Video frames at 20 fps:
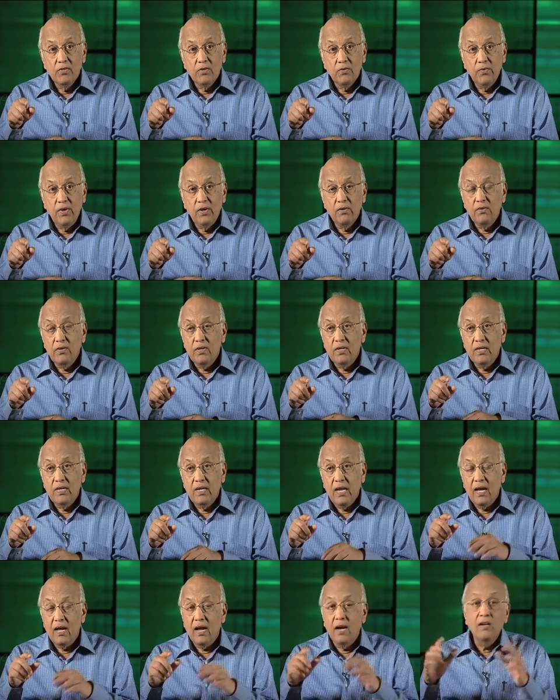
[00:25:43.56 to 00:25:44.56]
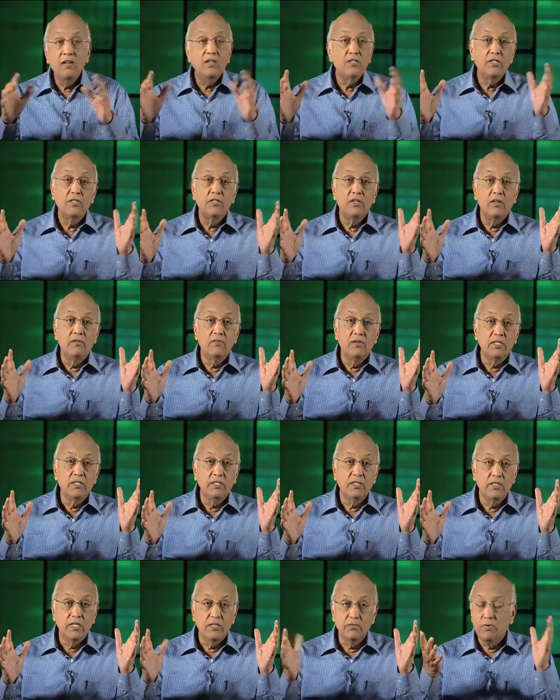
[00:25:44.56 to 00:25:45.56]
So we don't take unnecessary
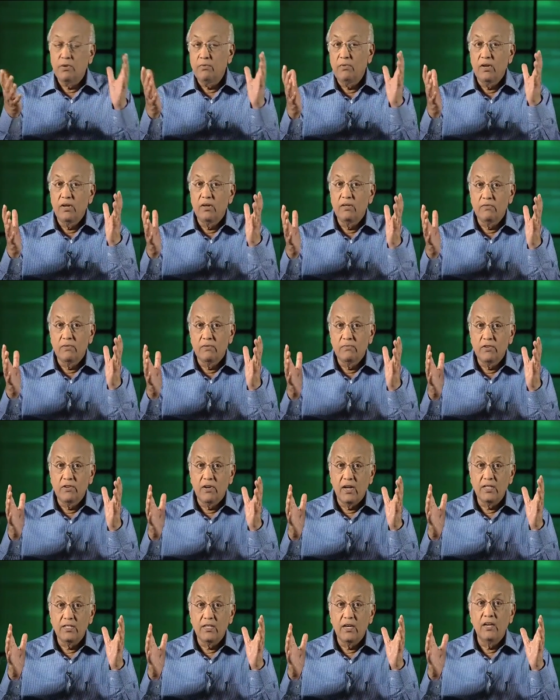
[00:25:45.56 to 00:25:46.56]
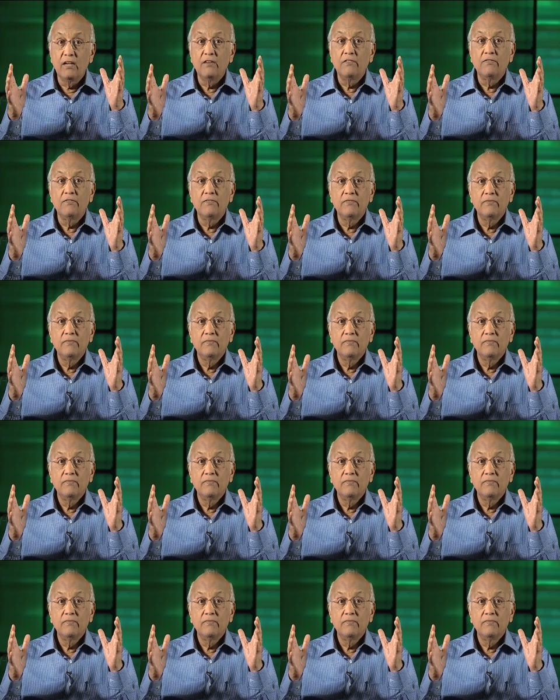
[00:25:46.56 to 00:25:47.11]
risks. That's what we learned from Christ's life.